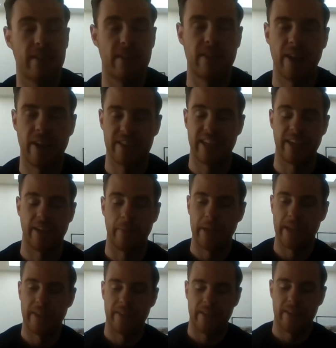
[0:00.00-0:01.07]
I said, I
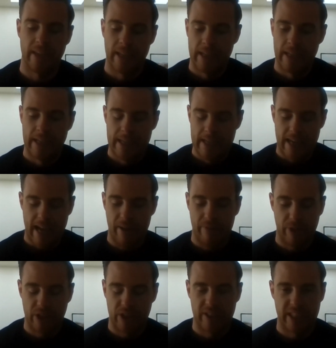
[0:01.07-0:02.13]
mean,
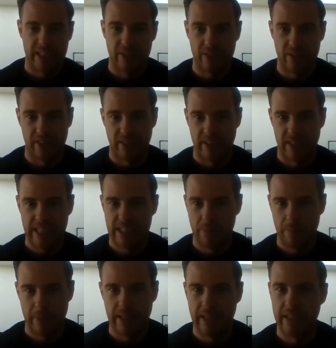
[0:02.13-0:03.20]
advocacy doesn't need to
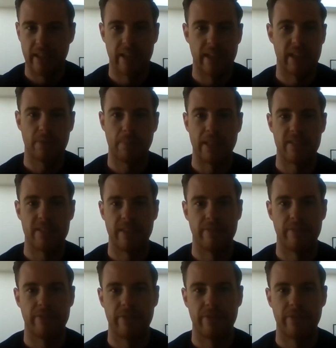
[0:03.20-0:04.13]
be an expensive